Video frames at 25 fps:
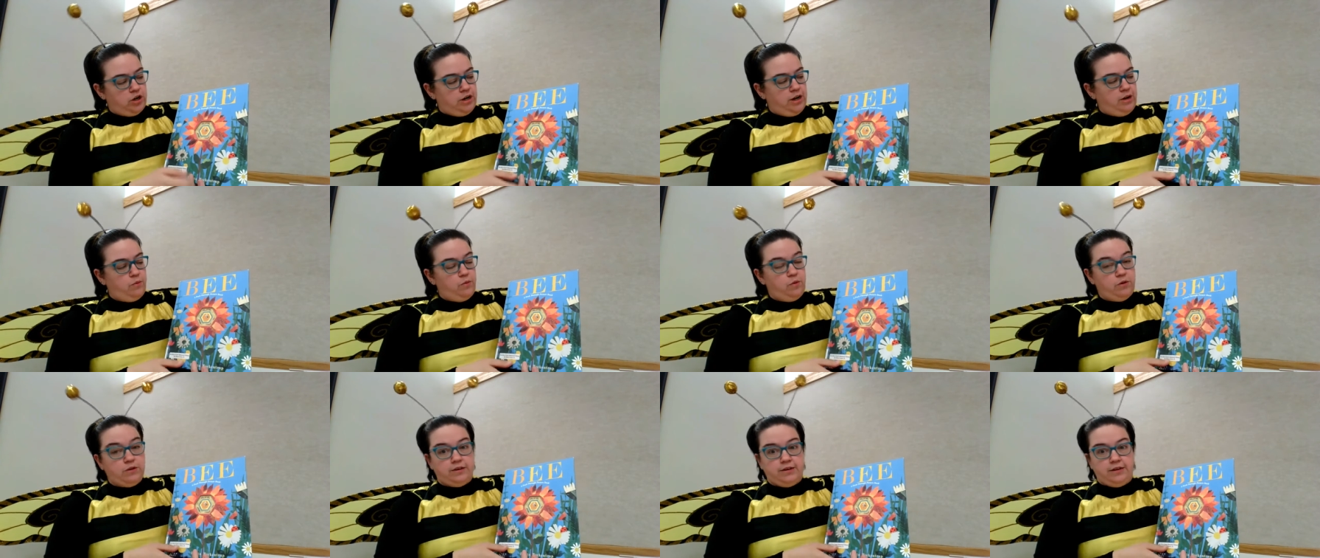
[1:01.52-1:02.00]
it,
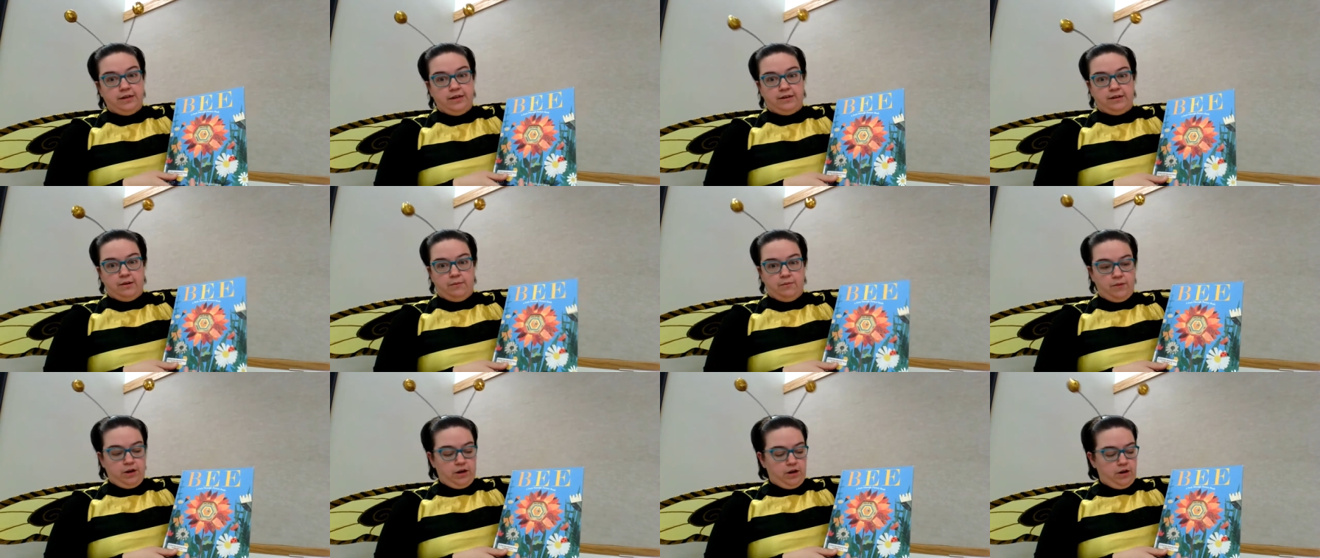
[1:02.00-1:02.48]
we'll see
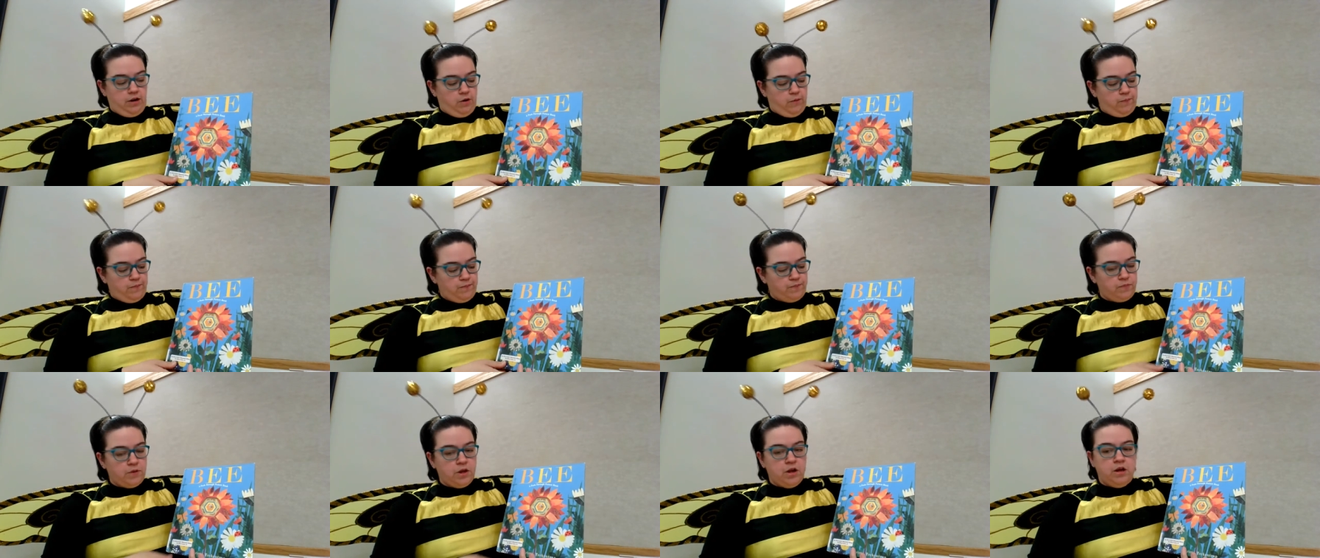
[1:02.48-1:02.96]
something new.
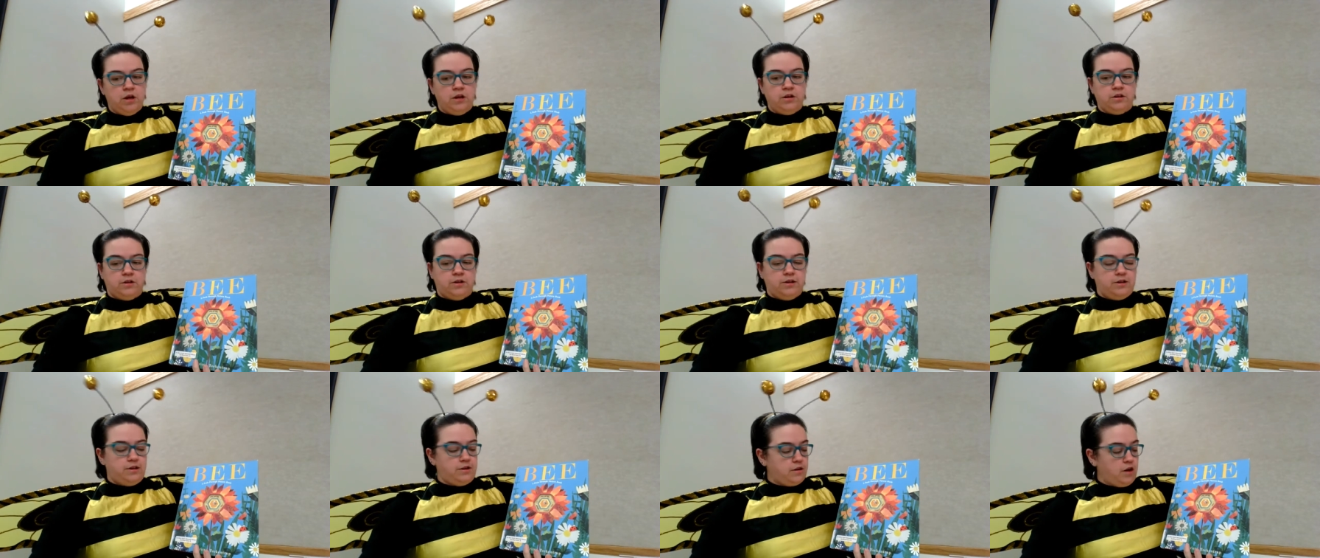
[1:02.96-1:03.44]

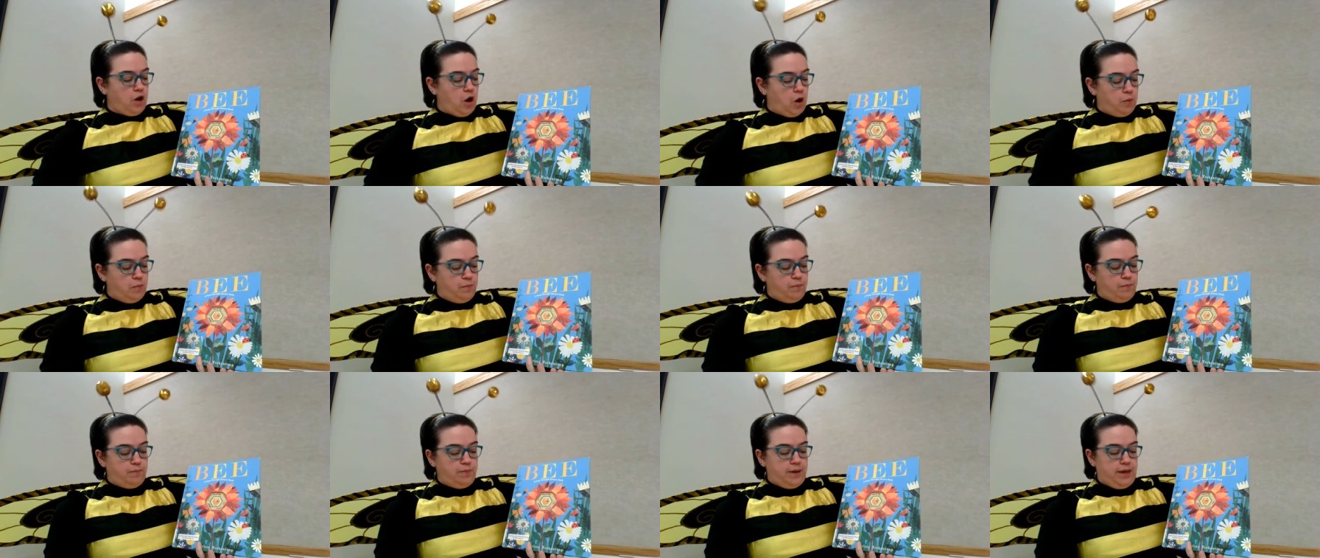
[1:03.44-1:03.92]
So this is
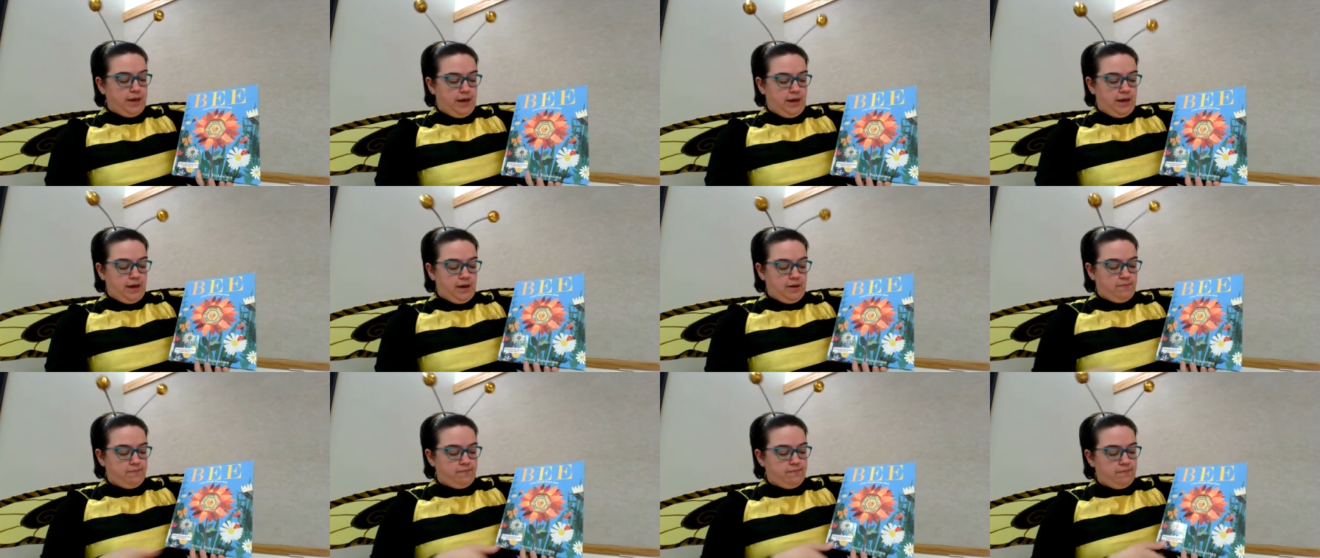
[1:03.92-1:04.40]
called
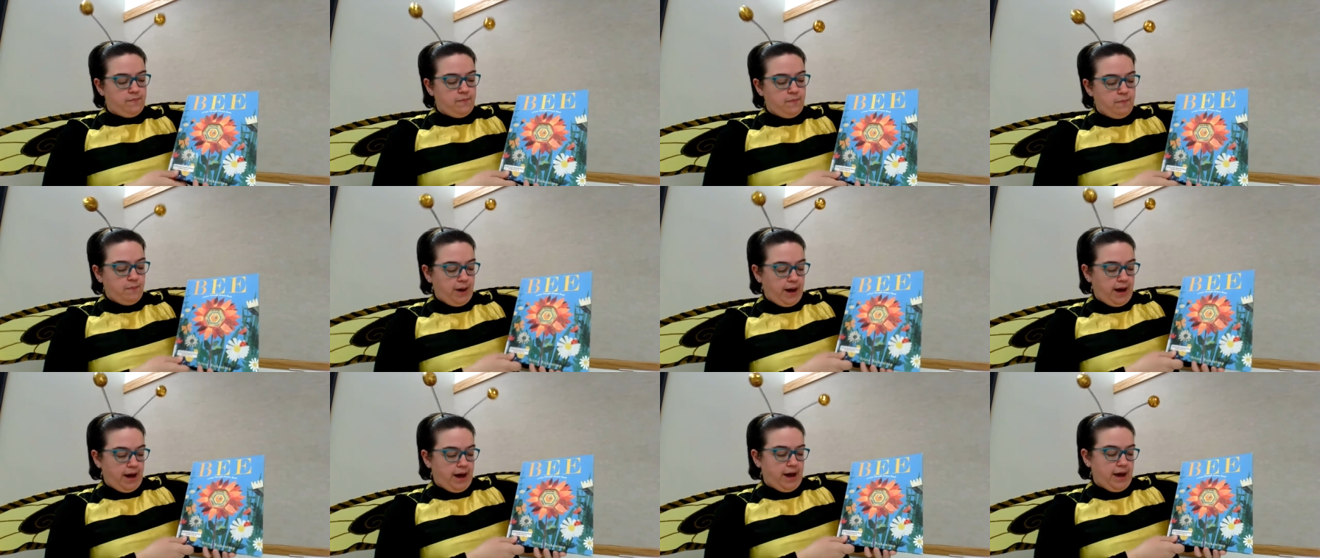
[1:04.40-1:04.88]
Bee
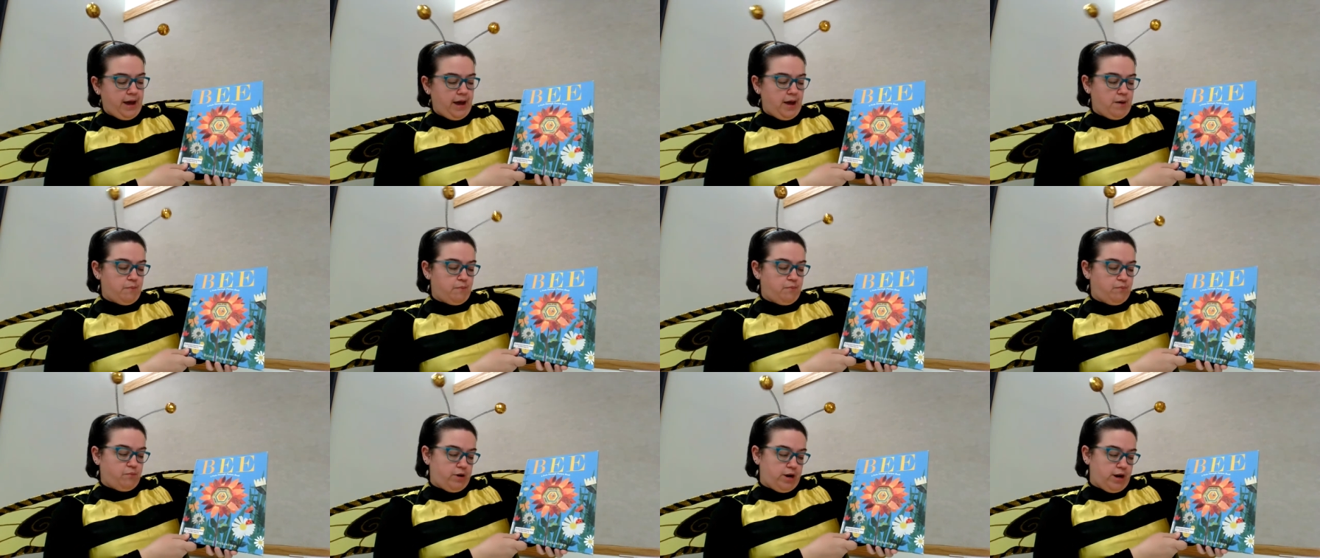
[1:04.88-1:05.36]
by
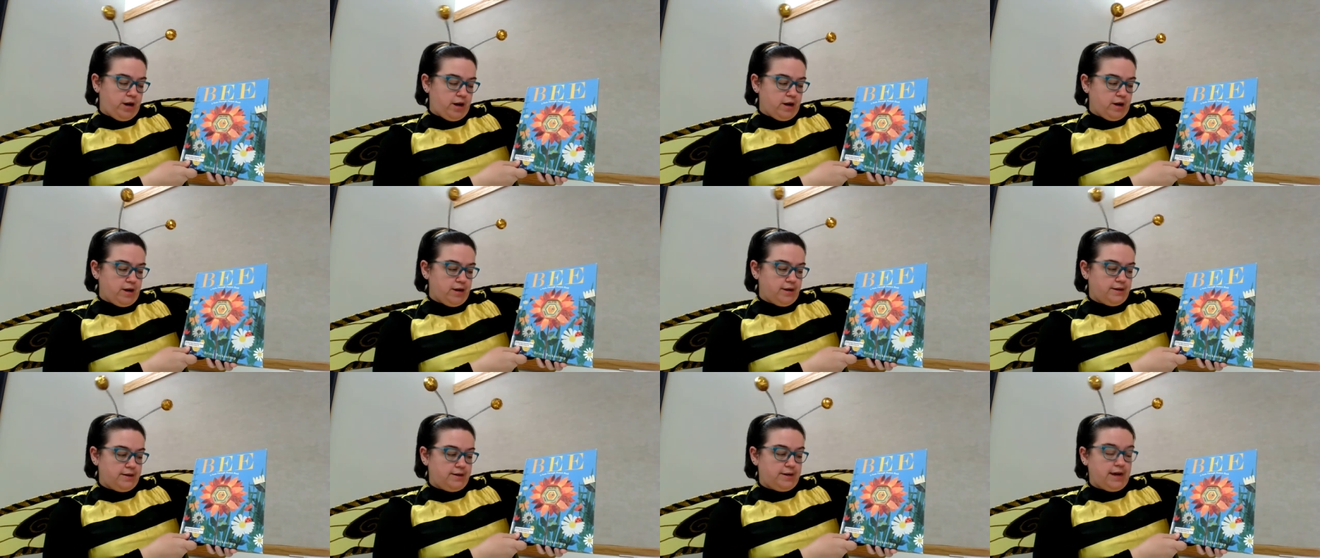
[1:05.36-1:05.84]
Britta
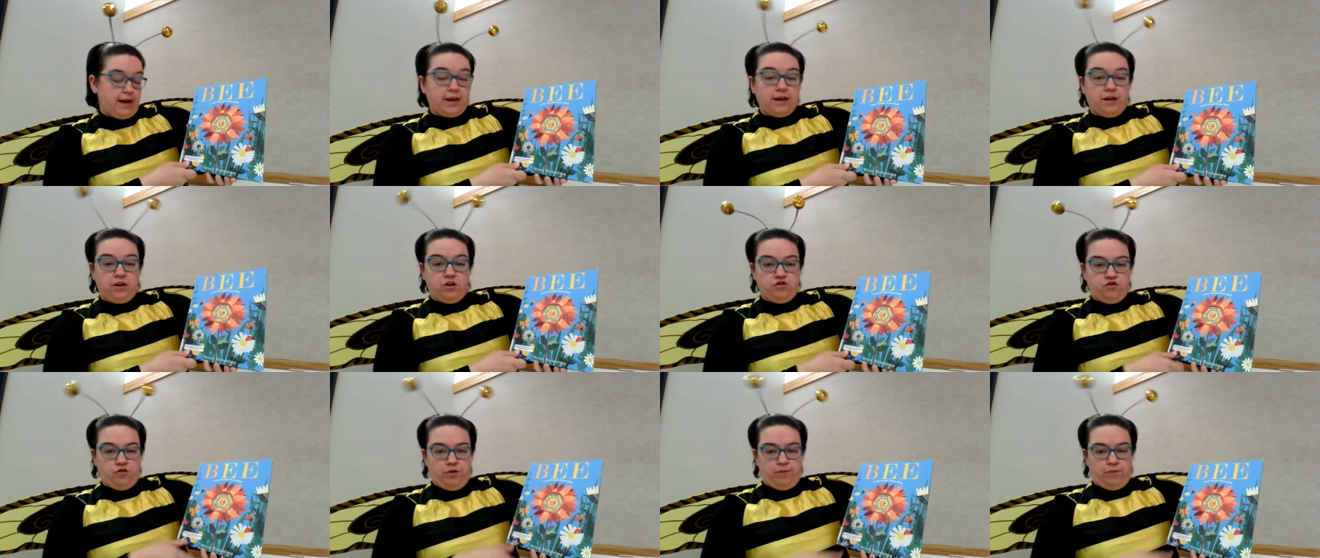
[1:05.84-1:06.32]
Teckentrup.